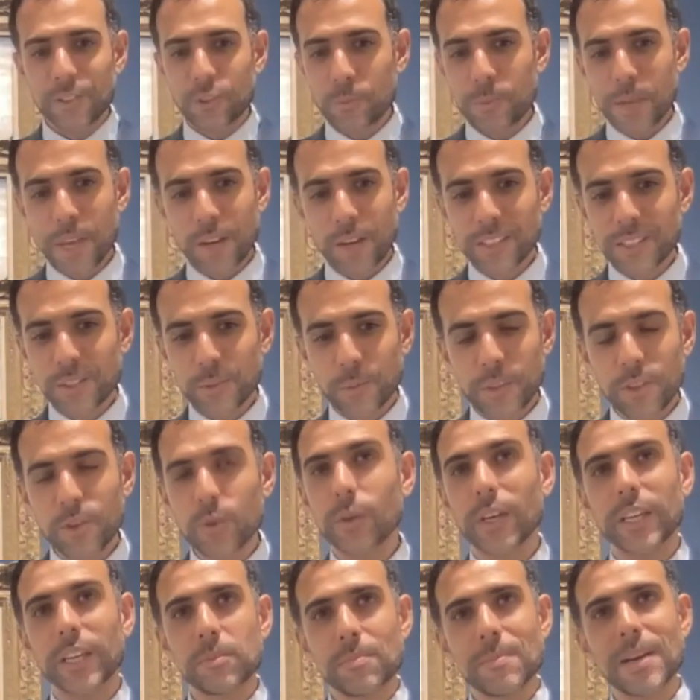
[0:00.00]
to be honest with
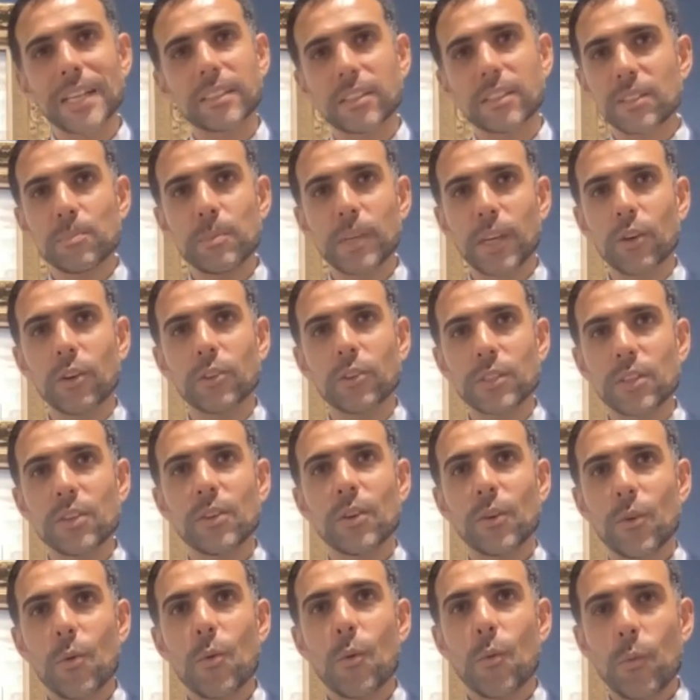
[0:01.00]
you, it matters
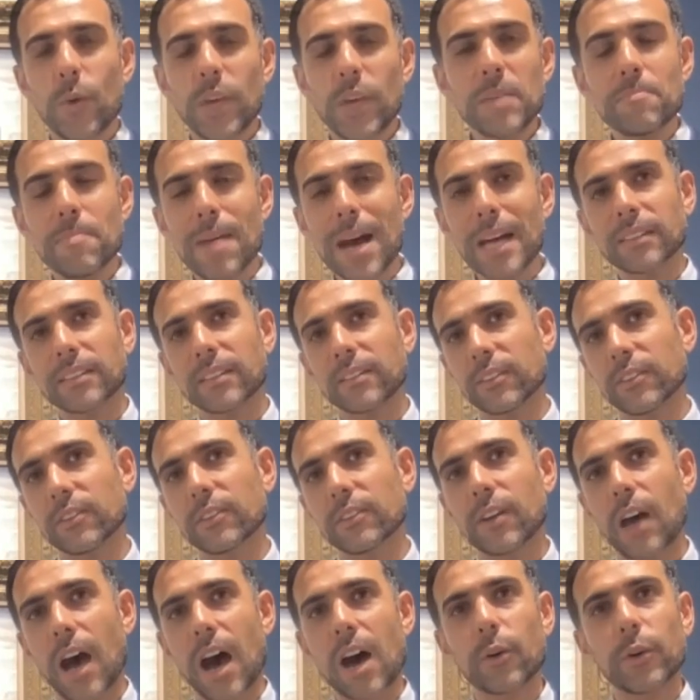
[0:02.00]
because we
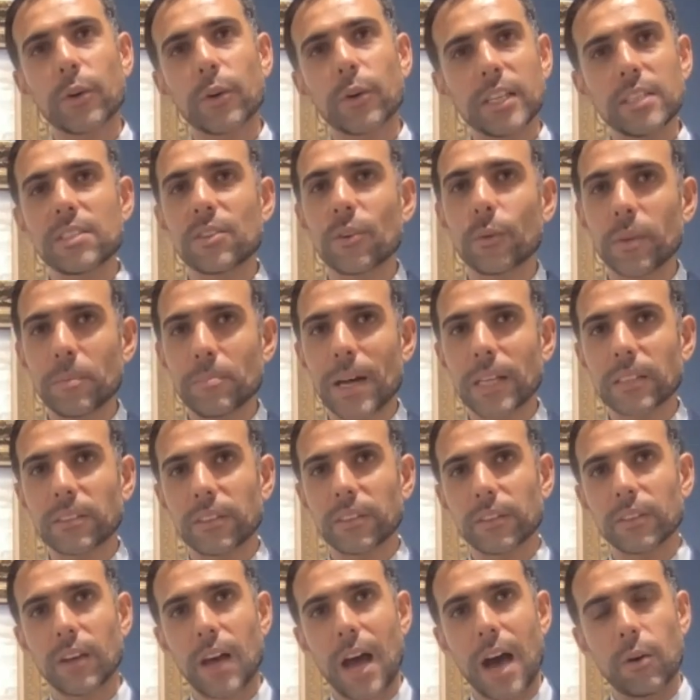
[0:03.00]
matter, our history
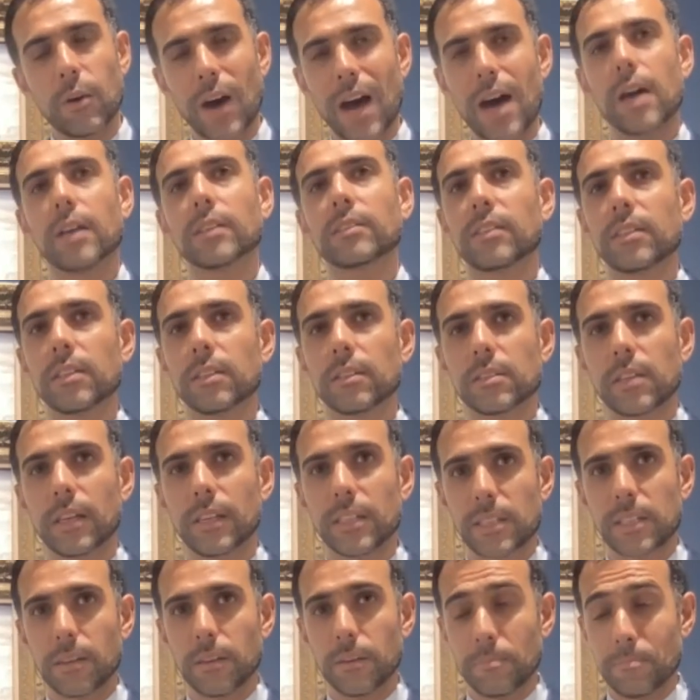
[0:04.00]
matters, our art
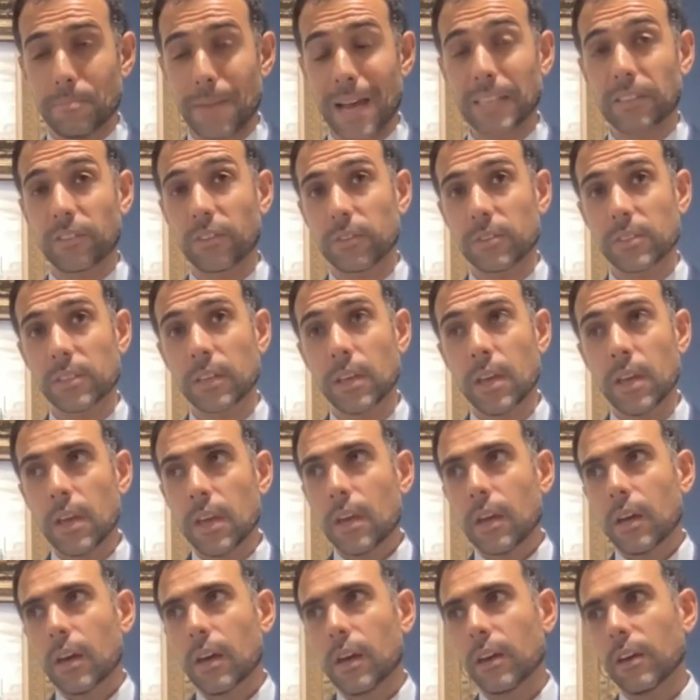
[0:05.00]
matters.
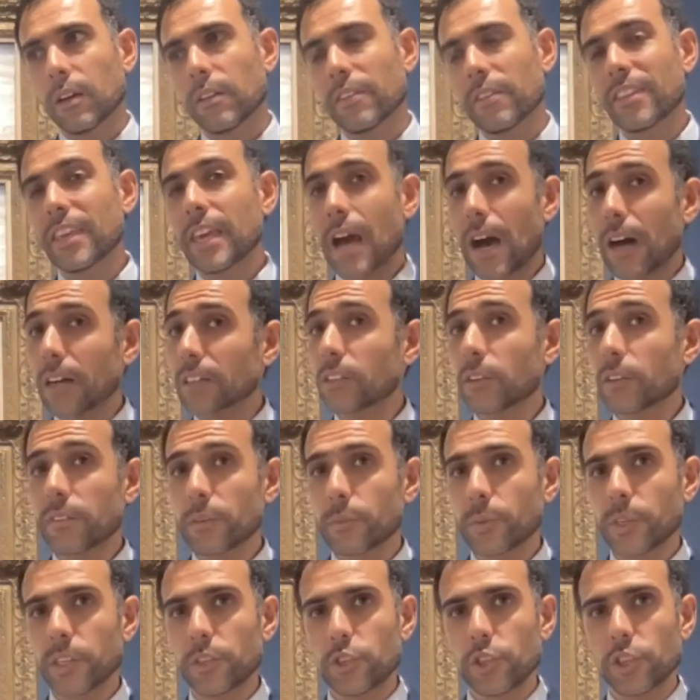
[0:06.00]
The art of
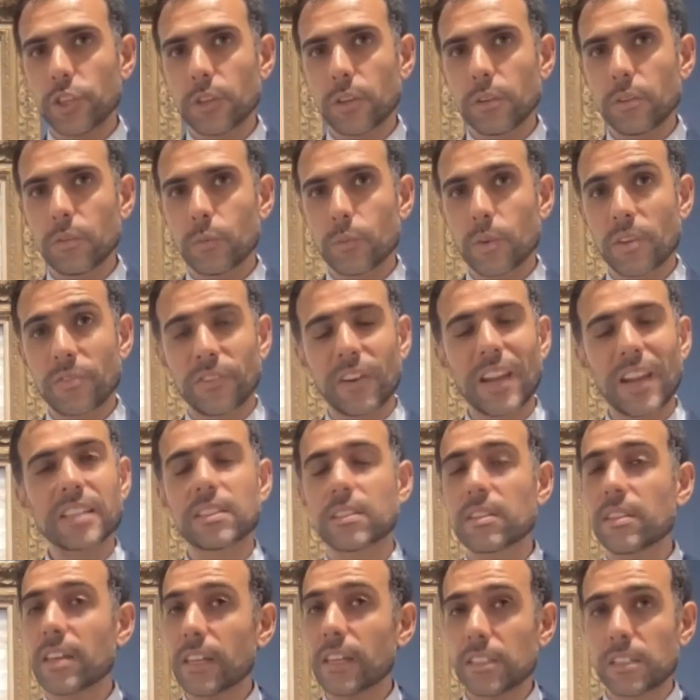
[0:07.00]
the region
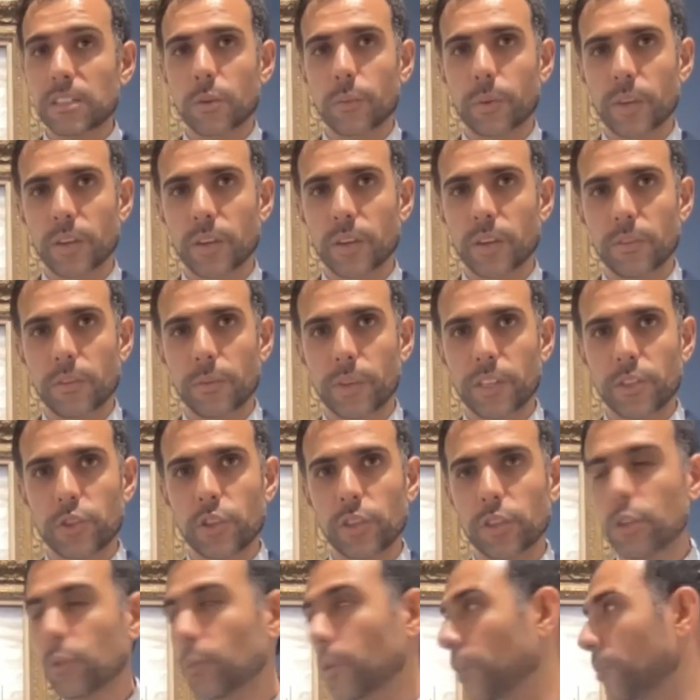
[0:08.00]
reflects the history of the region.
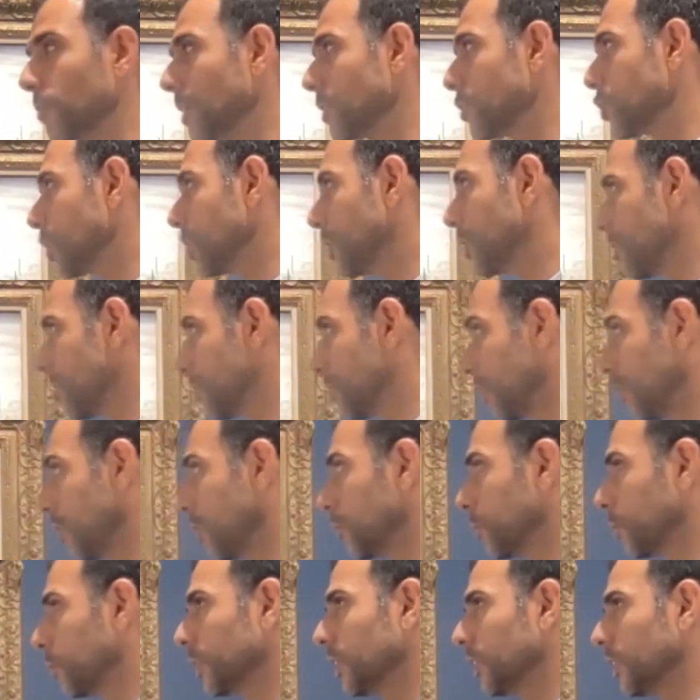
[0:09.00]
You were mentioning the
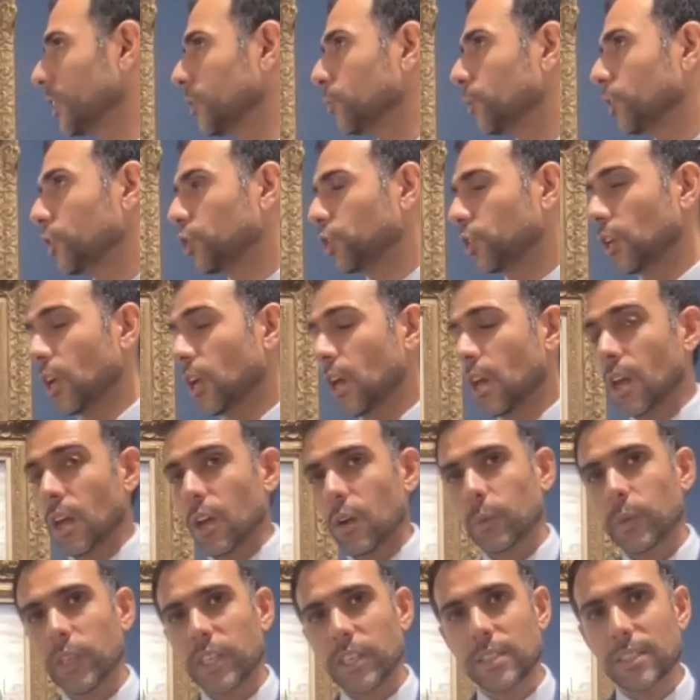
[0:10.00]
Lowry, which
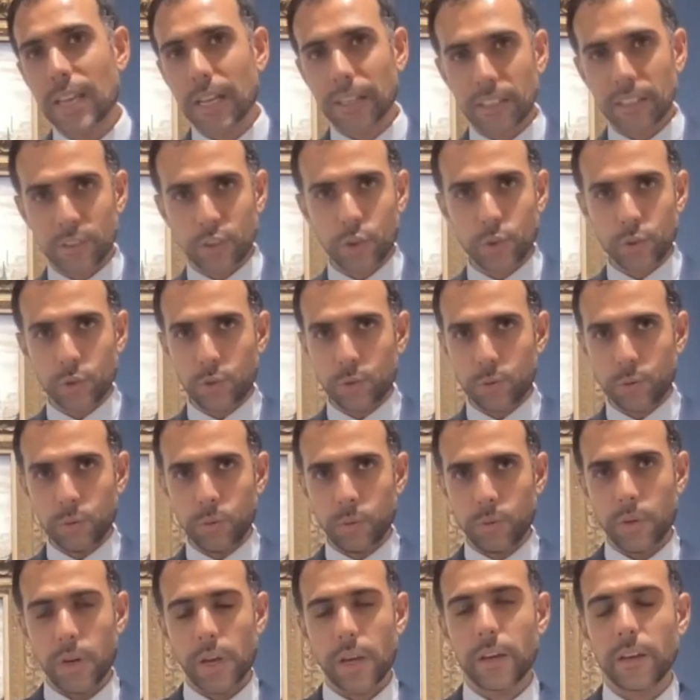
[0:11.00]
we decided to
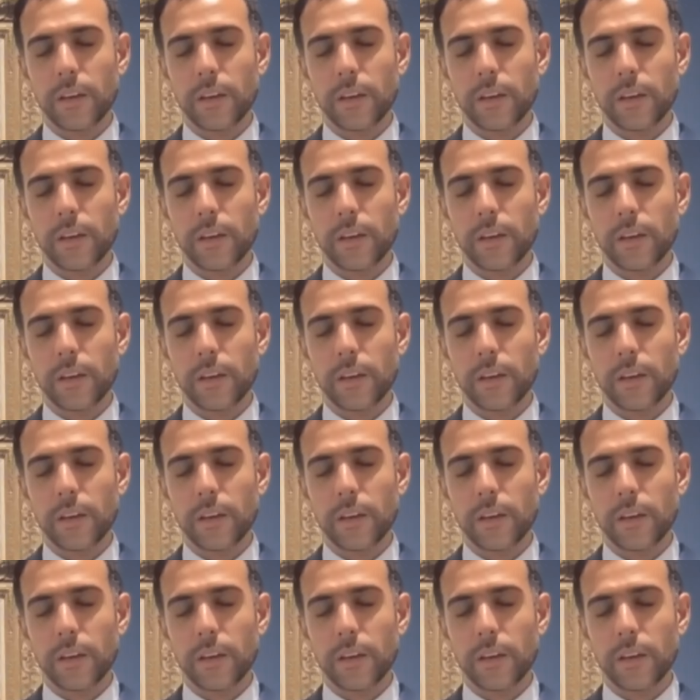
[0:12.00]
do